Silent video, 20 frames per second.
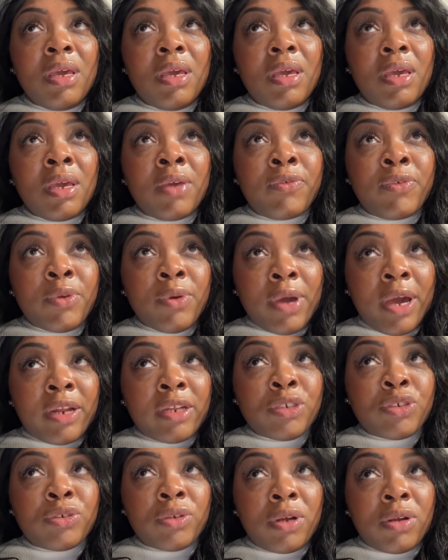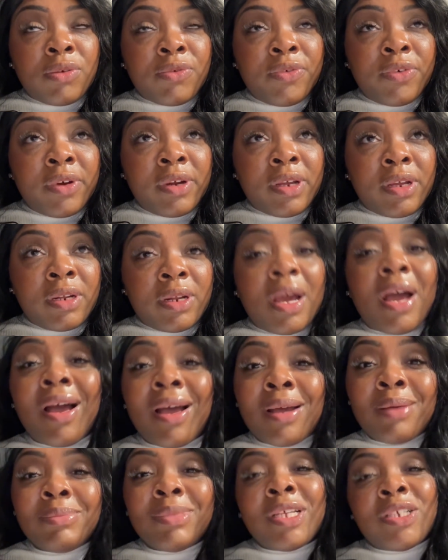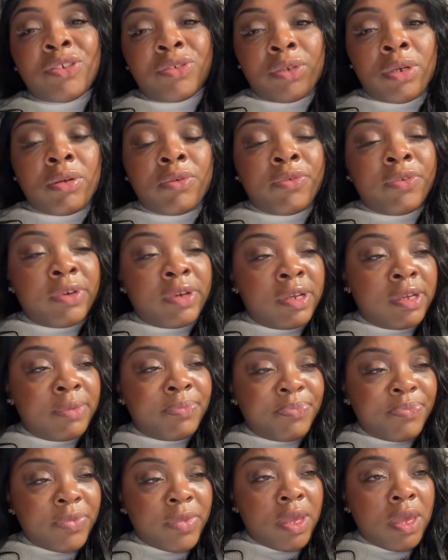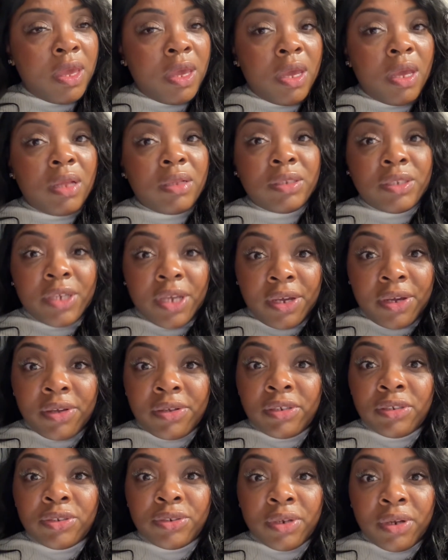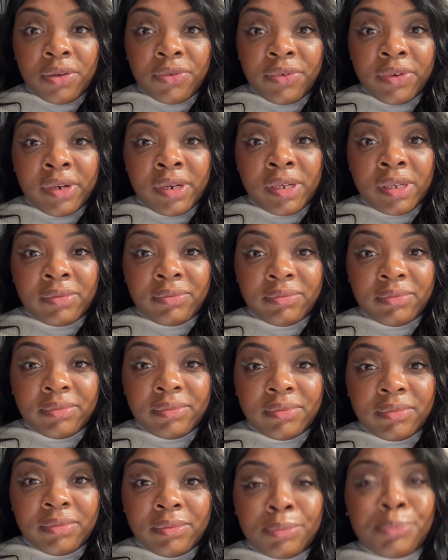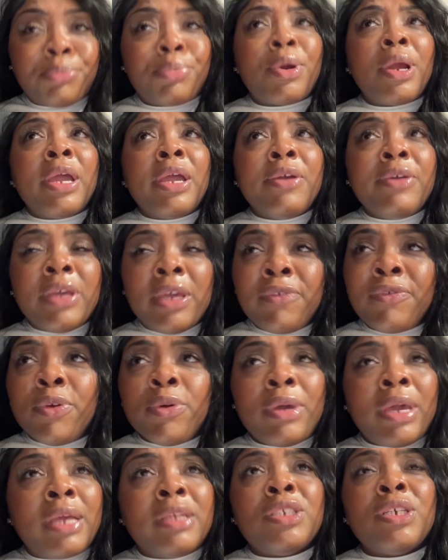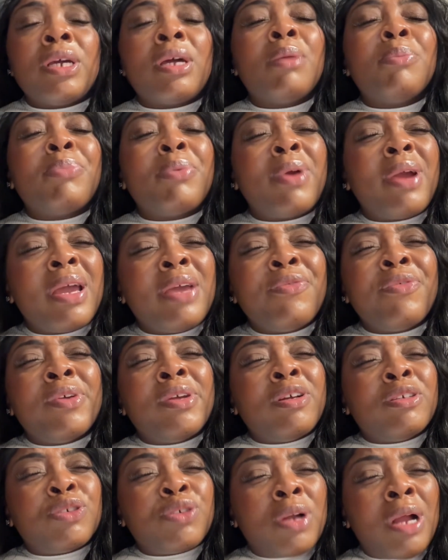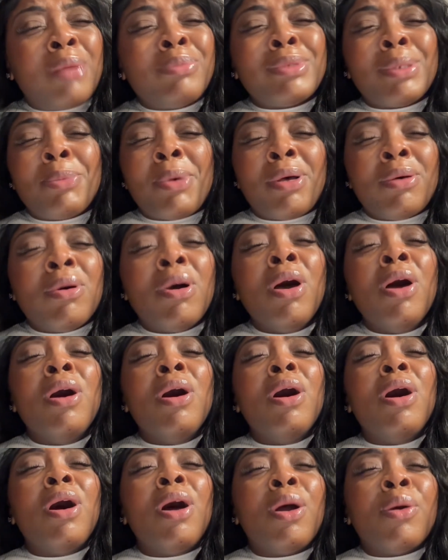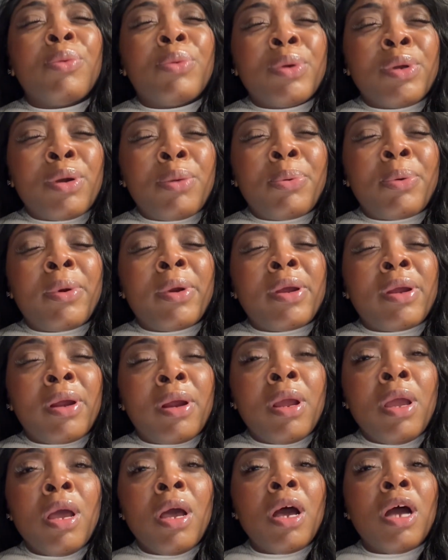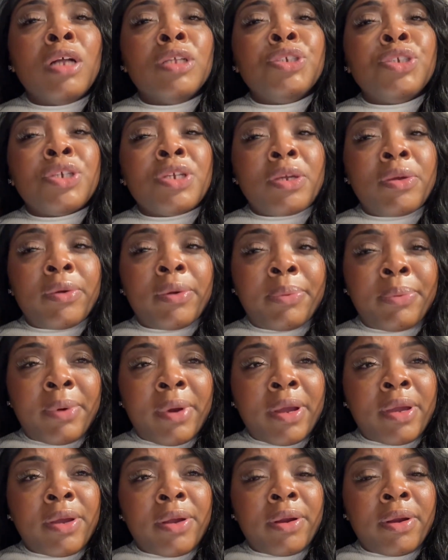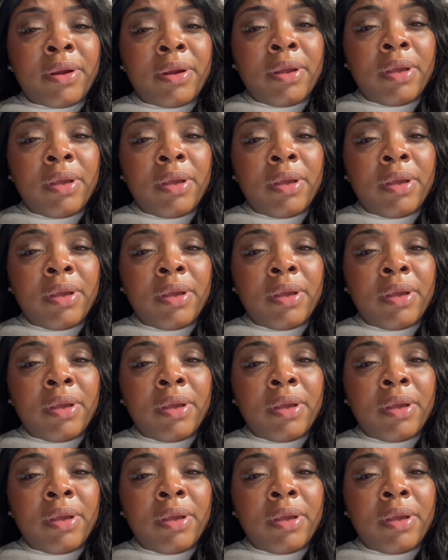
if you got a strong friend, I am that strong friend. Check on your strong friend. Pray. If you can't check on, pray for your strong. I'm talking about a real prayer, a genuine prayer